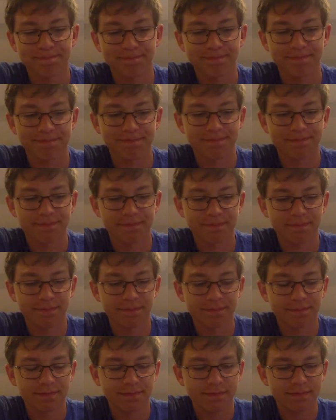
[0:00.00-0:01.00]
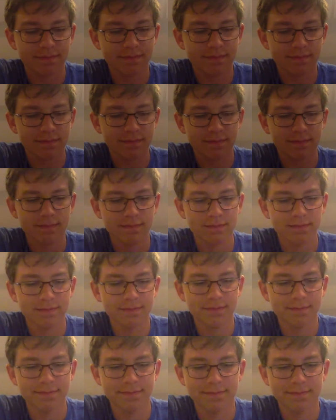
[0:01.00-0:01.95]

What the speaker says: (no one is talking)